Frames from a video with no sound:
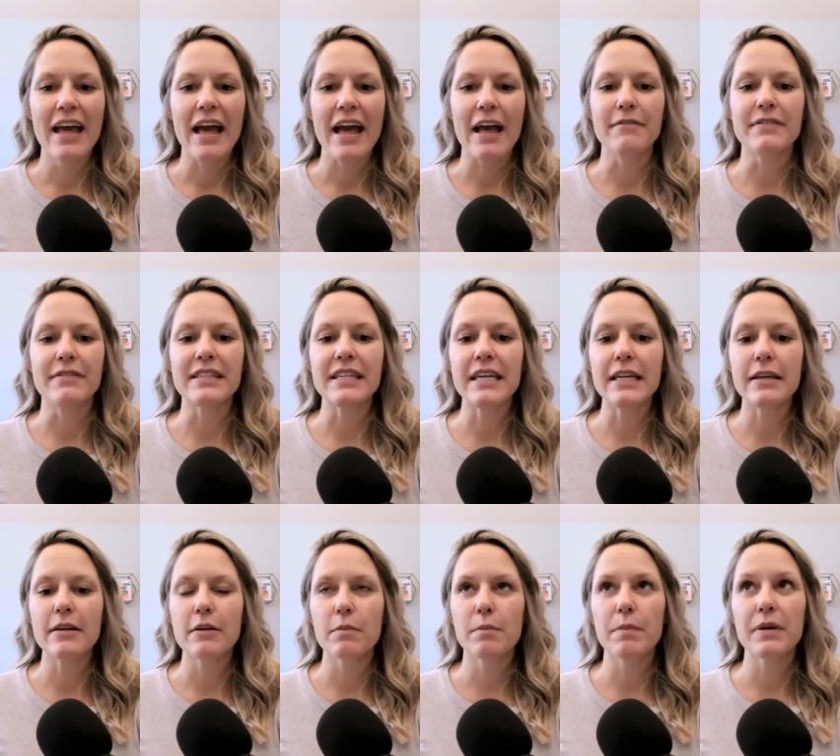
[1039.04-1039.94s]
have
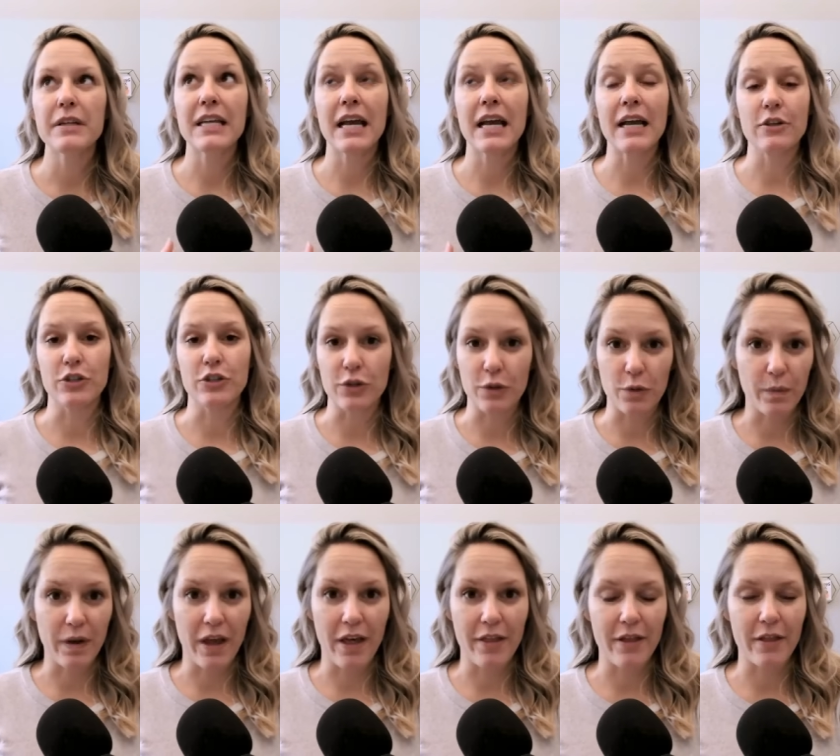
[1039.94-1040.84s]
seen potential
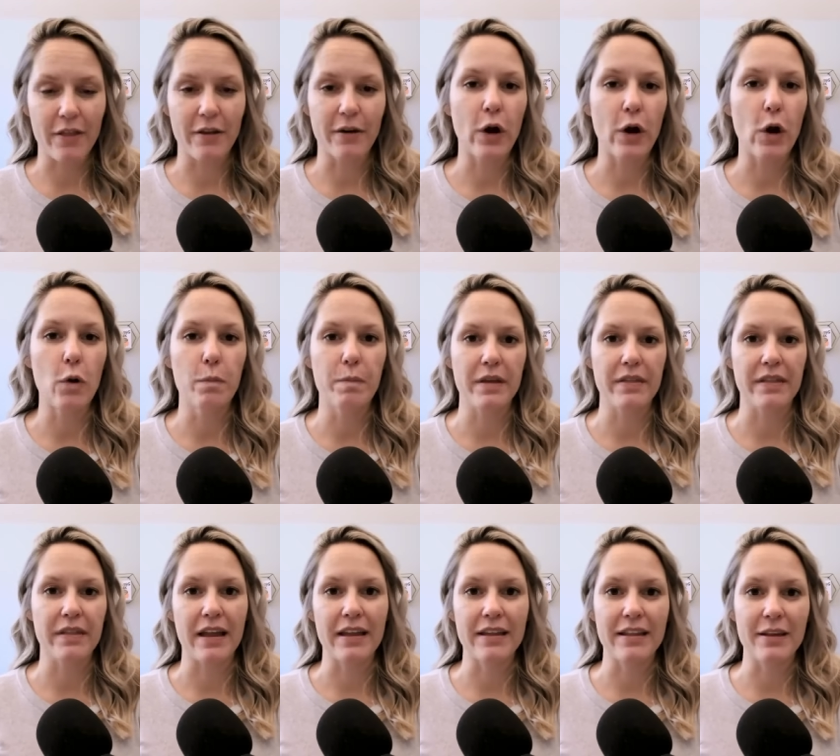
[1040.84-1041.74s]
with, and they're hoping
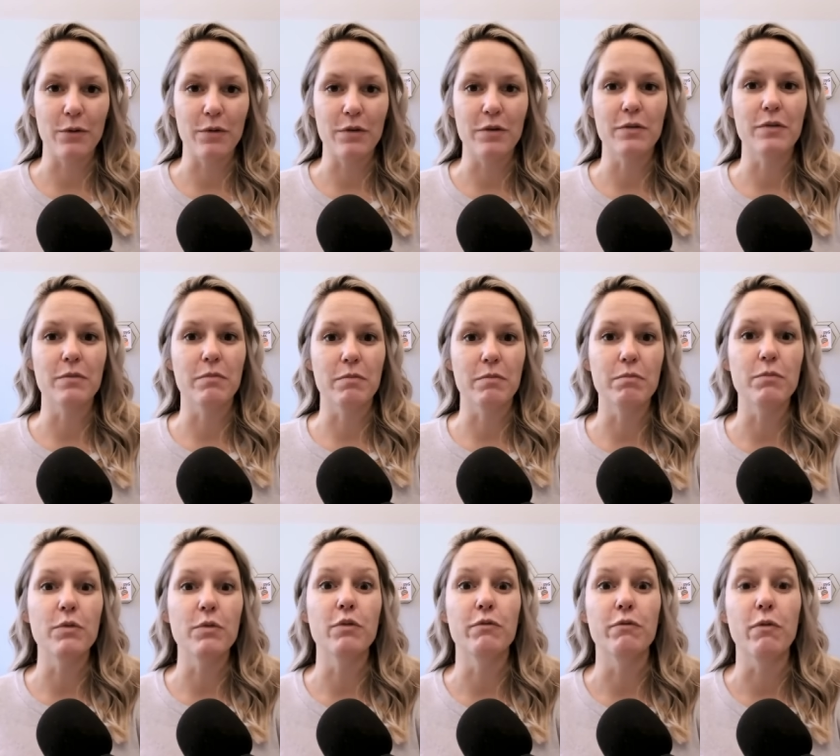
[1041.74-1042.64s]
that it would
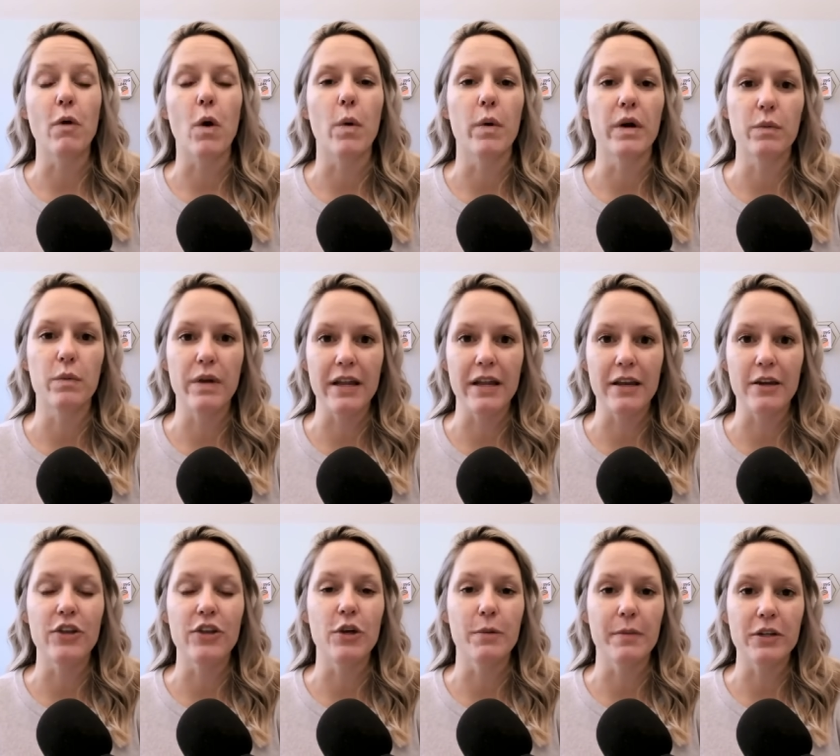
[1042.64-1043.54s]
move forward in
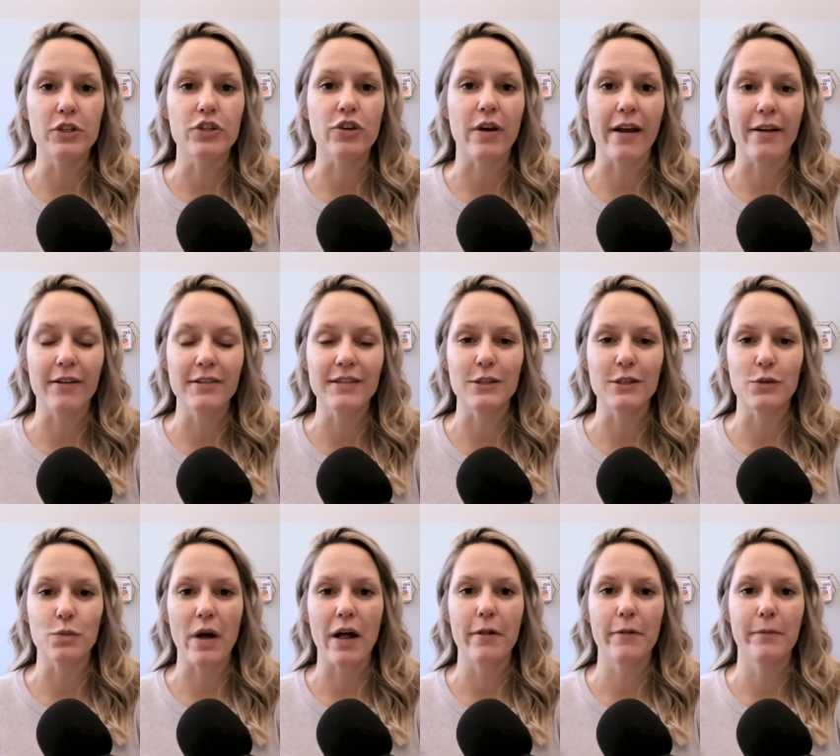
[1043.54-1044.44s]
human trials as
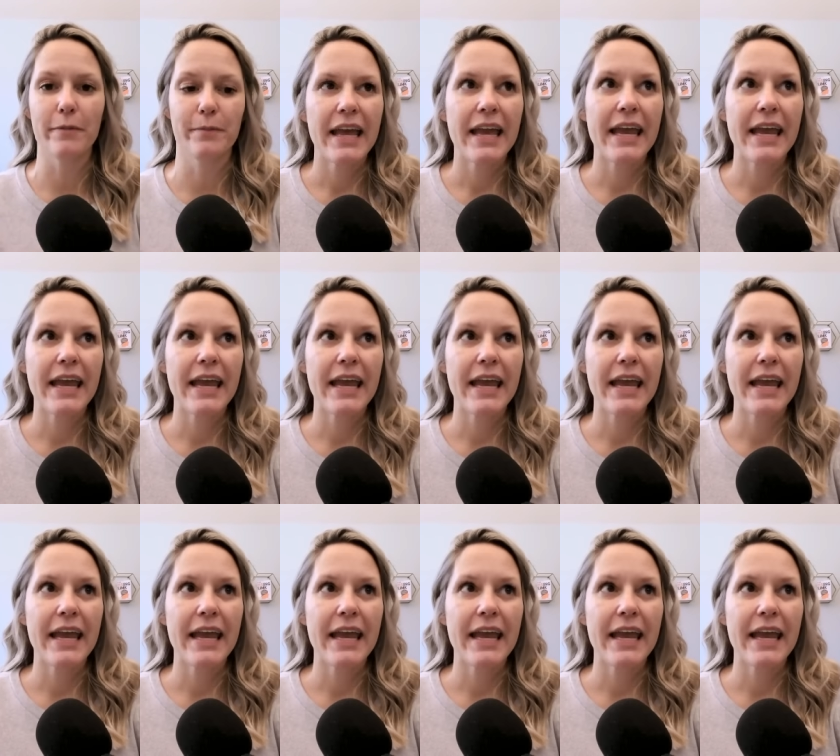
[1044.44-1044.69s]
well.